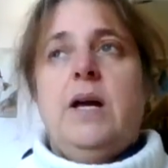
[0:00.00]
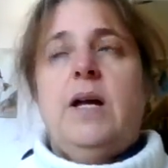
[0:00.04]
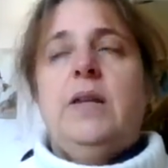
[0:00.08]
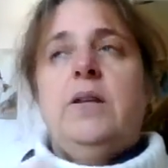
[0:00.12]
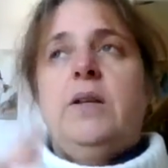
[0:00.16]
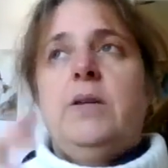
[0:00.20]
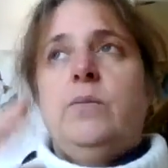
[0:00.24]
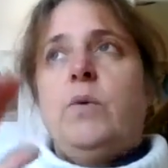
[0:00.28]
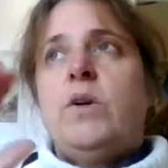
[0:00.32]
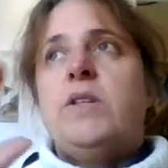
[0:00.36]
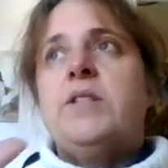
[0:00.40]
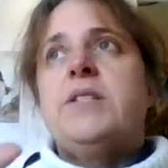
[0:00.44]

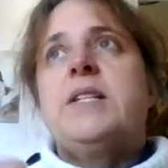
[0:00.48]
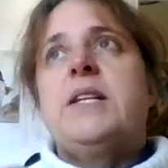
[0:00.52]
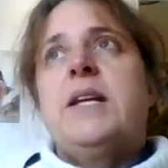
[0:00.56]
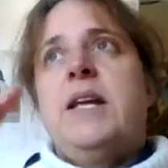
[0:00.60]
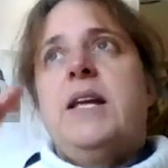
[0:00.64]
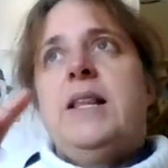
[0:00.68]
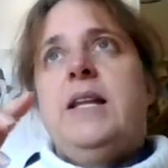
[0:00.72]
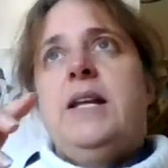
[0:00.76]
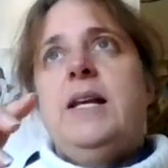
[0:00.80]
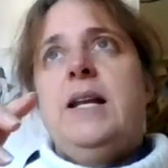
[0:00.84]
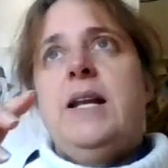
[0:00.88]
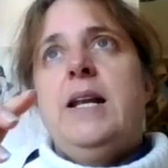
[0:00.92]
And once
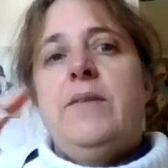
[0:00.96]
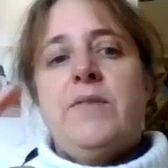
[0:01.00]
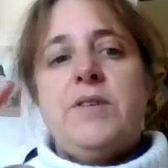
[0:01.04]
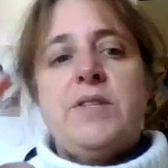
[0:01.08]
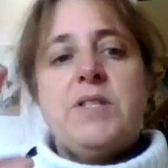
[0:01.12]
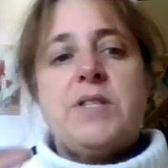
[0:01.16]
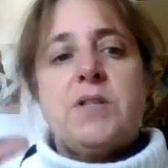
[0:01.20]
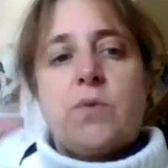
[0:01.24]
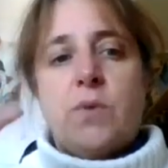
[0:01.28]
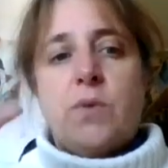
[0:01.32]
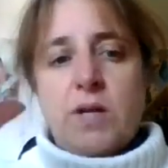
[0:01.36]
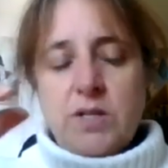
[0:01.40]
again, the
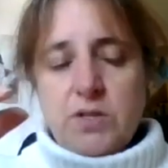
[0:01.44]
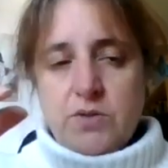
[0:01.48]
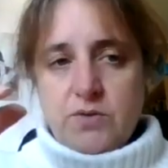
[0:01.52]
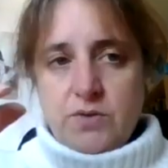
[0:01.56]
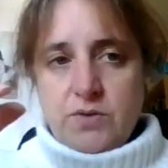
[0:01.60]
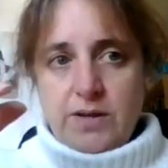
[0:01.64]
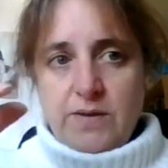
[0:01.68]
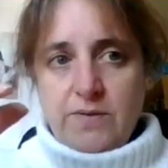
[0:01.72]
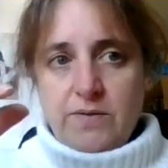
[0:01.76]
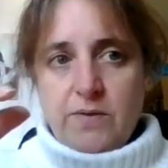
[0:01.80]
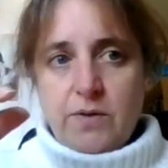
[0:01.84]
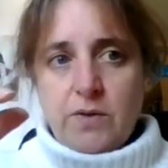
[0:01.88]
11s quite
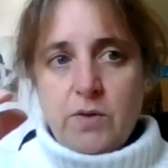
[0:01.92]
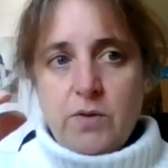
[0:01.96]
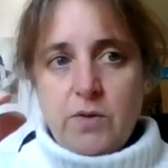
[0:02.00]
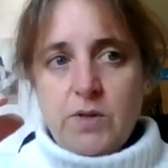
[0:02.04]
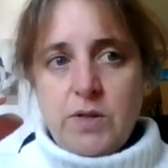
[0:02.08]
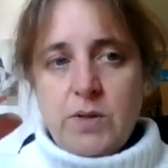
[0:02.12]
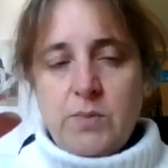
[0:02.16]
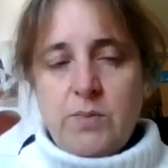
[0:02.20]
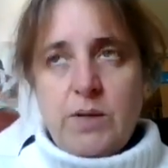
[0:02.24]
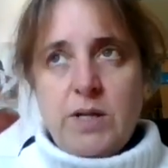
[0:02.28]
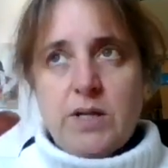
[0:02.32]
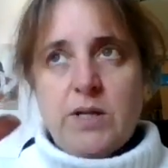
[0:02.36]

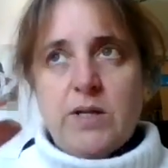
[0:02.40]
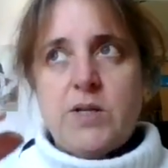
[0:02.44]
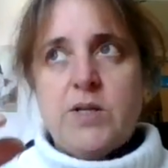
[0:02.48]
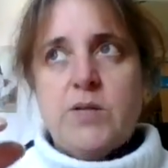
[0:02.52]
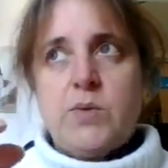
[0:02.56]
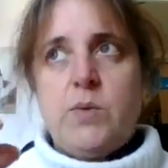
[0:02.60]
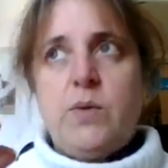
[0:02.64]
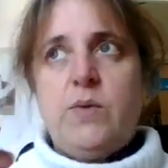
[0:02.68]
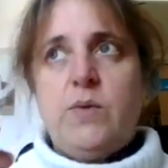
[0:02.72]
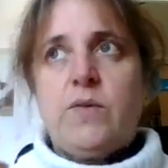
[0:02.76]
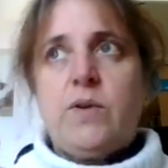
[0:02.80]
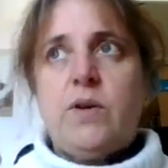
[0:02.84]
straightforward
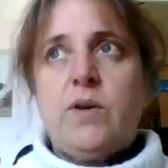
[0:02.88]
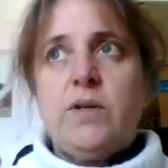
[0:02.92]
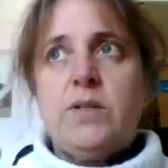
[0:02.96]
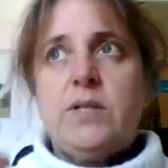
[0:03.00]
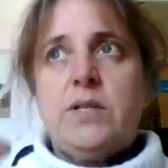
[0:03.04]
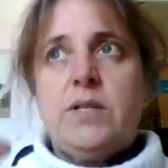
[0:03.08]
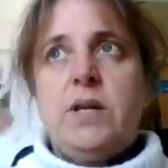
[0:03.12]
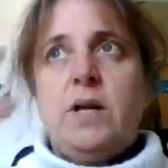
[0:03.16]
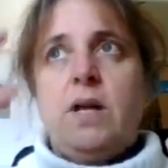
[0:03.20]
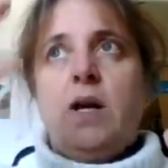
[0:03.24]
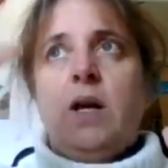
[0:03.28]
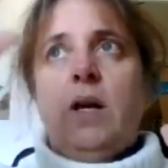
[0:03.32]
because we've got
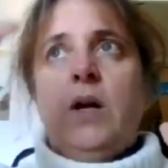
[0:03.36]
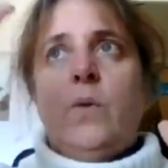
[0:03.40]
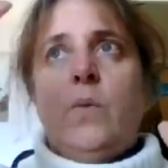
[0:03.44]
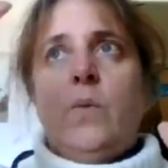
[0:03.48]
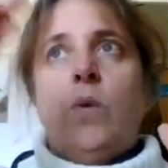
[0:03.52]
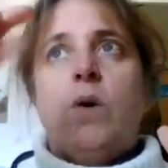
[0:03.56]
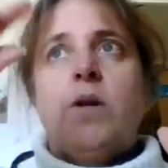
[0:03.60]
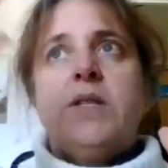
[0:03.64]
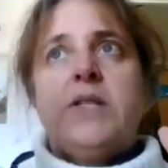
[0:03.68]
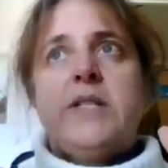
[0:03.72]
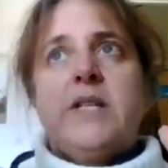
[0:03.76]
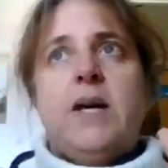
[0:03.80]

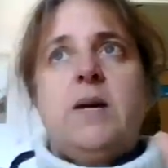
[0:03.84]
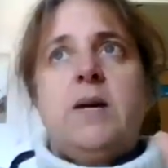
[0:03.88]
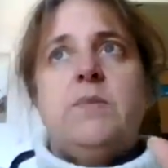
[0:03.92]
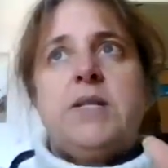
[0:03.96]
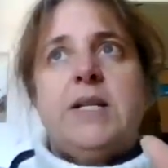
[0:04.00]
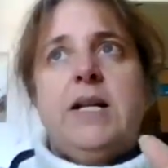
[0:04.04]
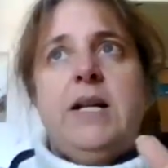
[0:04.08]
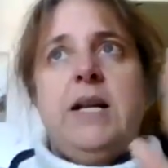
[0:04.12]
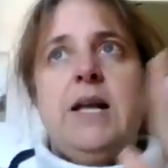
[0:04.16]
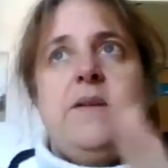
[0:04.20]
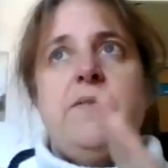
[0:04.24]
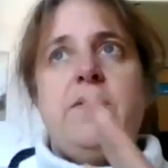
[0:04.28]
1
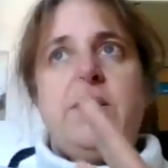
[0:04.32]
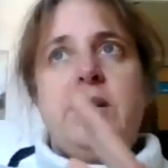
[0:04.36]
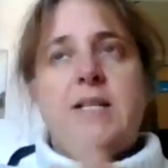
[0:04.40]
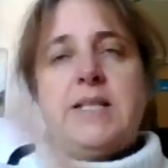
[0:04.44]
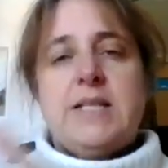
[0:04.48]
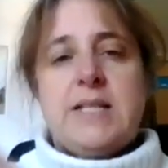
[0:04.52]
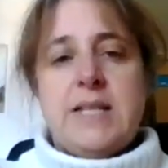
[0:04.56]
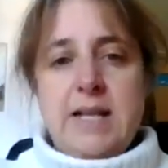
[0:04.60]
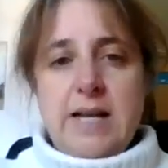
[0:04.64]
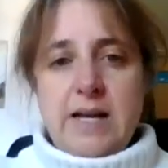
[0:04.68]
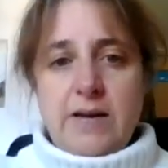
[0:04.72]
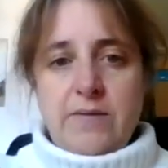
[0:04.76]
times 11
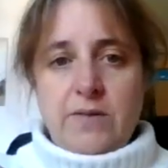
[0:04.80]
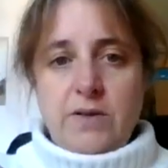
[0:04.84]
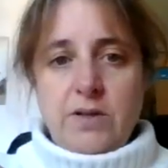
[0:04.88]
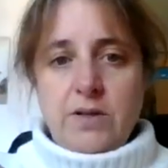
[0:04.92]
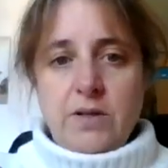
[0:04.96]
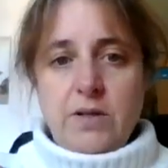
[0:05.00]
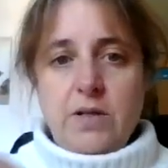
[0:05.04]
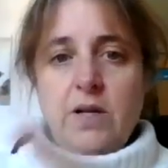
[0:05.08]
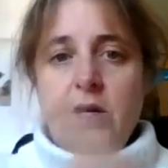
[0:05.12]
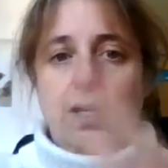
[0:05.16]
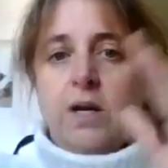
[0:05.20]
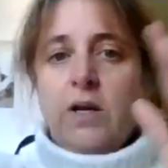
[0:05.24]
is
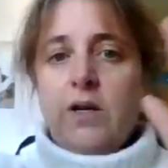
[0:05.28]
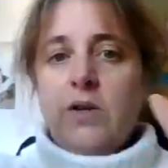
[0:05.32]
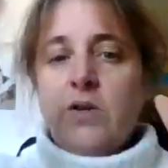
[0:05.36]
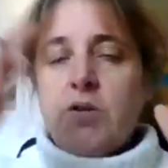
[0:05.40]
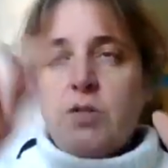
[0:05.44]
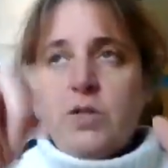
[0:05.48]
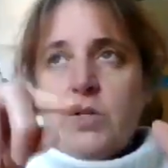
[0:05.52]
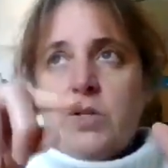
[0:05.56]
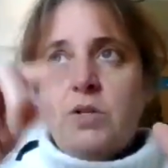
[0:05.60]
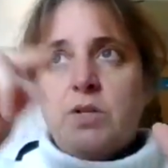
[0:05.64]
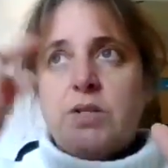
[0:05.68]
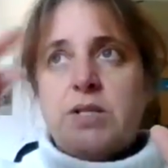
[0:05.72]
11.
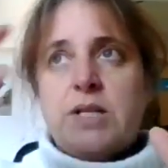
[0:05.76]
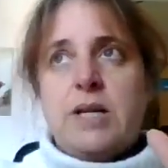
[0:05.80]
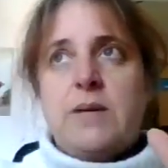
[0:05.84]
2